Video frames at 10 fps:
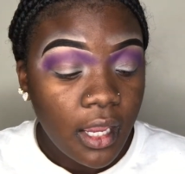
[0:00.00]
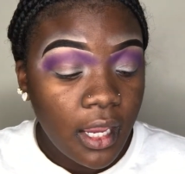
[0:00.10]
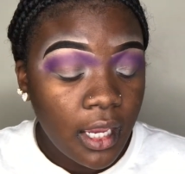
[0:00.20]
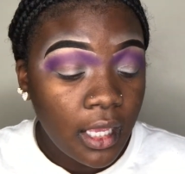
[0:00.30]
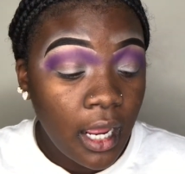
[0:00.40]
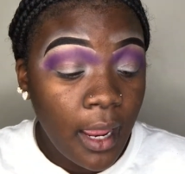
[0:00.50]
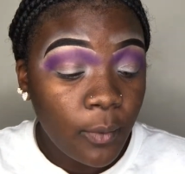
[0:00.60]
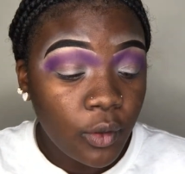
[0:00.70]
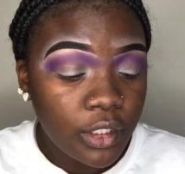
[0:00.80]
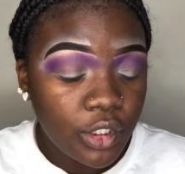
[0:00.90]
And I'm
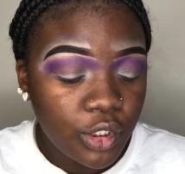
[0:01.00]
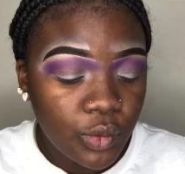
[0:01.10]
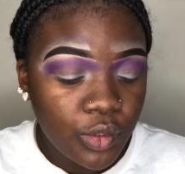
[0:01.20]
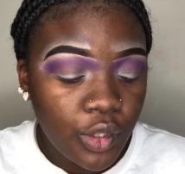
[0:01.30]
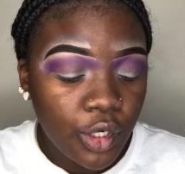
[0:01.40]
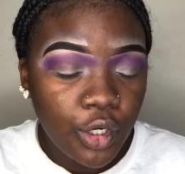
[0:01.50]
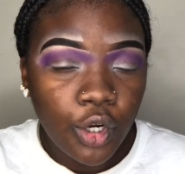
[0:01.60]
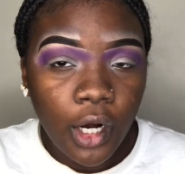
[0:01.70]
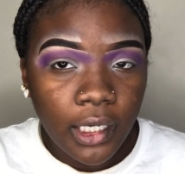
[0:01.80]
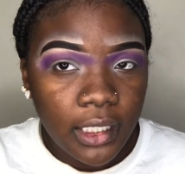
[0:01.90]
going to use the
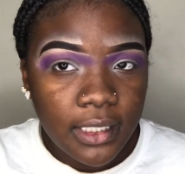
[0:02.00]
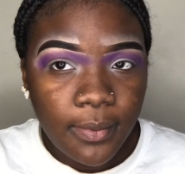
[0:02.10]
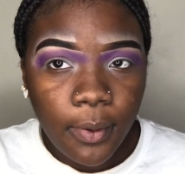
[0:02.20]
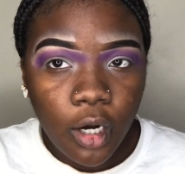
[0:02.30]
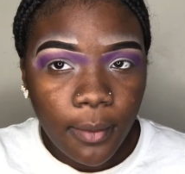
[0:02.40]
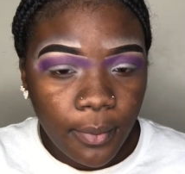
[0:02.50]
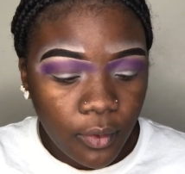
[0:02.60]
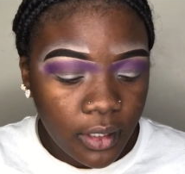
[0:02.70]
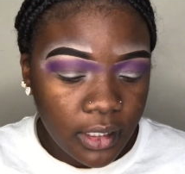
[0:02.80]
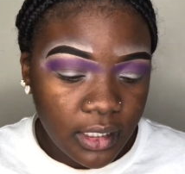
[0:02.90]
darkest
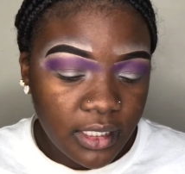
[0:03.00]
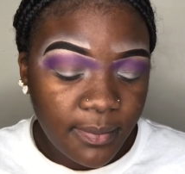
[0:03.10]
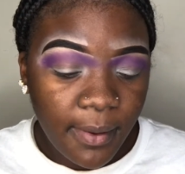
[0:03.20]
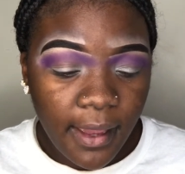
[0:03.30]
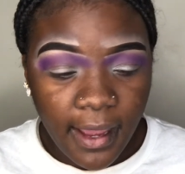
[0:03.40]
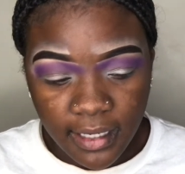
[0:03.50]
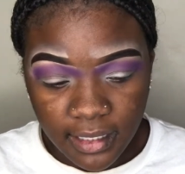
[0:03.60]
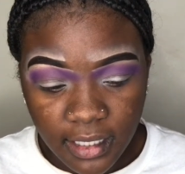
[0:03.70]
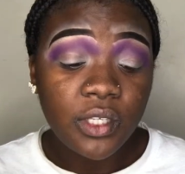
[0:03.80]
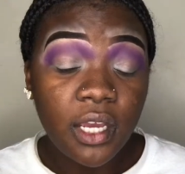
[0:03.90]
purple in this
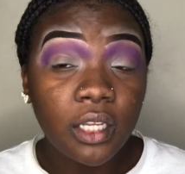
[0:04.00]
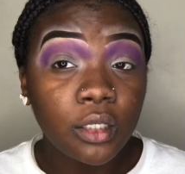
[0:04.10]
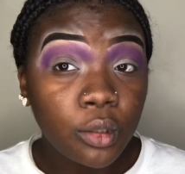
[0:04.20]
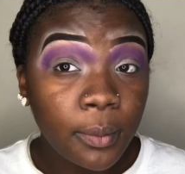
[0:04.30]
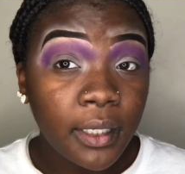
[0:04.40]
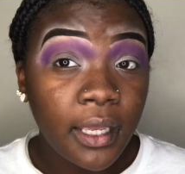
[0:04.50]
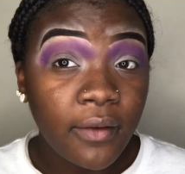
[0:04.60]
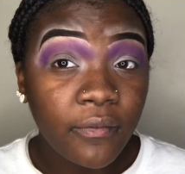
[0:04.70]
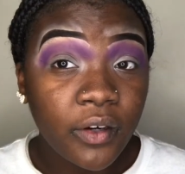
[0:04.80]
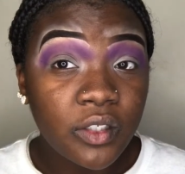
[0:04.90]
palette. Take a little bit
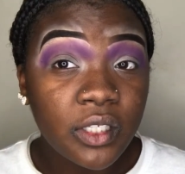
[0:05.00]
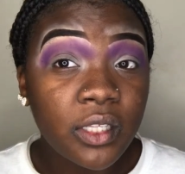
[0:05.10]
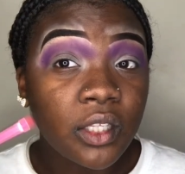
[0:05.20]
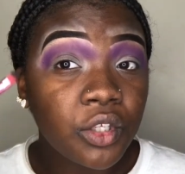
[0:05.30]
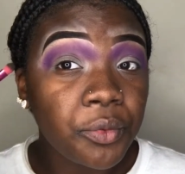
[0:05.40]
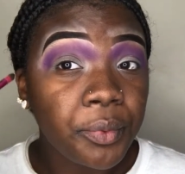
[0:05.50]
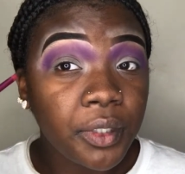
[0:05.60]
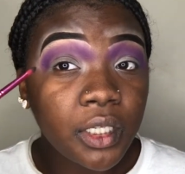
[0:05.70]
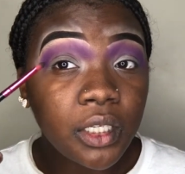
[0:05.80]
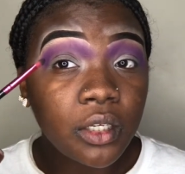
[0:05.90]
at first and then you
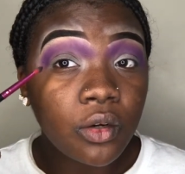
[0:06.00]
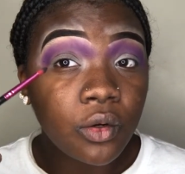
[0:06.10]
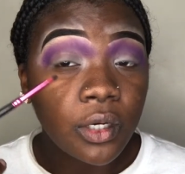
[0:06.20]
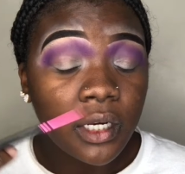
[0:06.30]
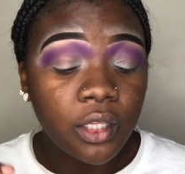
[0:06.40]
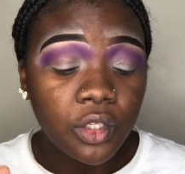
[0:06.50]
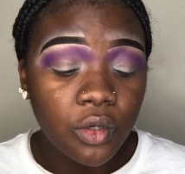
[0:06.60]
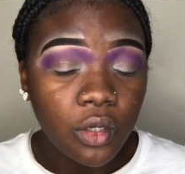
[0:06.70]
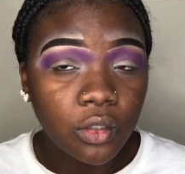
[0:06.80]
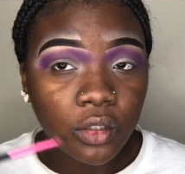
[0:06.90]
put it on and then you
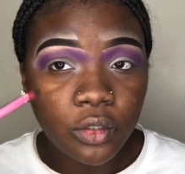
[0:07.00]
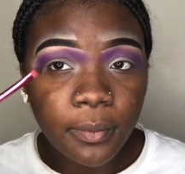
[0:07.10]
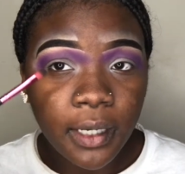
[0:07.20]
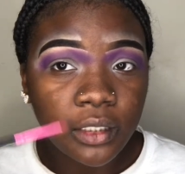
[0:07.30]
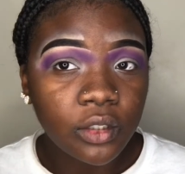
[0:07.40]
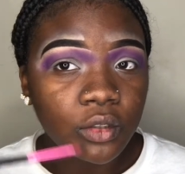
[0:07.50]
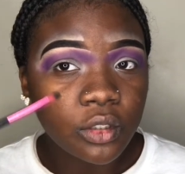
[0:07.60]
go little by little,